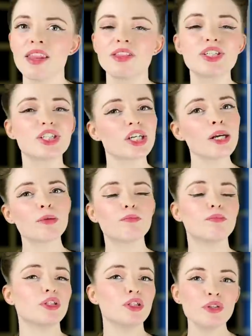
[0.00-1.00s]
The ship,
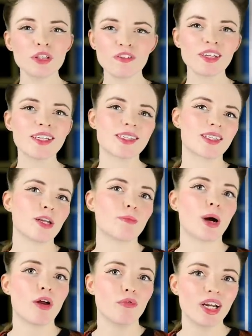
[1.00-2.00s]
beautifully designed
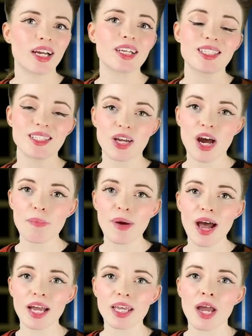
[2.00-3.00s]
by Rick
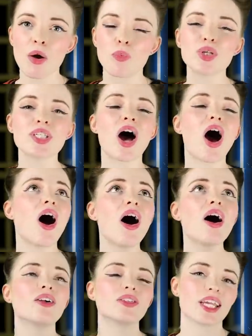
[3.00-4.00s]
Sternbach, was
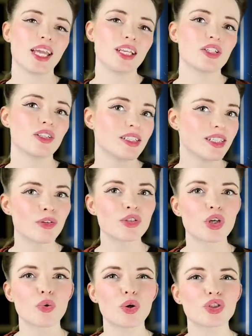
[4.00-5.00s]
hurled into the Delta
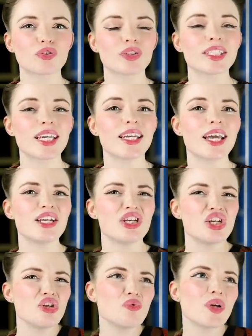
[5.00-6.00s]
Quadrant in a
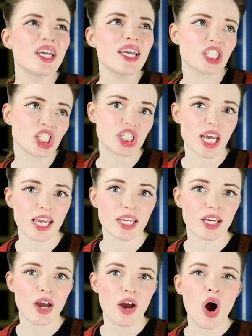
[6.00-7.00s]
new-ish
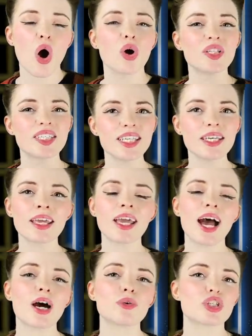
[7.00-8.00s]
take on seeking
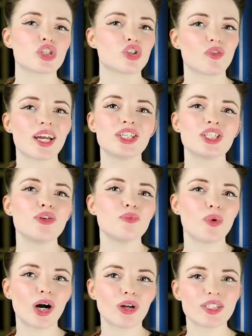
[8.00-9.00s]
out strange new
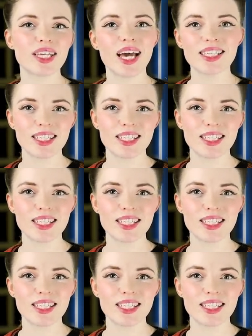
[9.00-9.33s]
worlds and